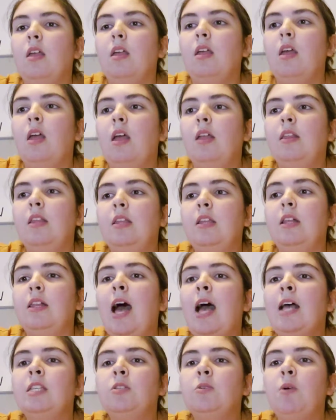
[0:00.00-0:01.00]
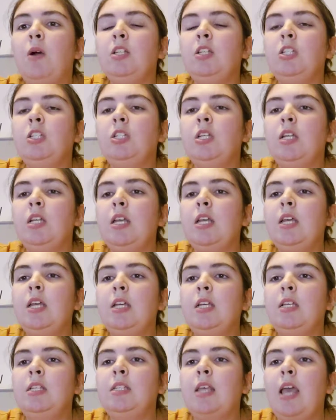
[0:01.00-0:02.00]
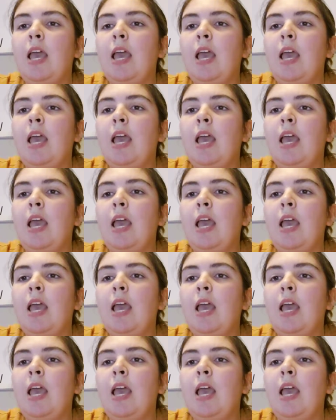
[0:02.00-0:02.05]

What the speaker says: And then the last question is,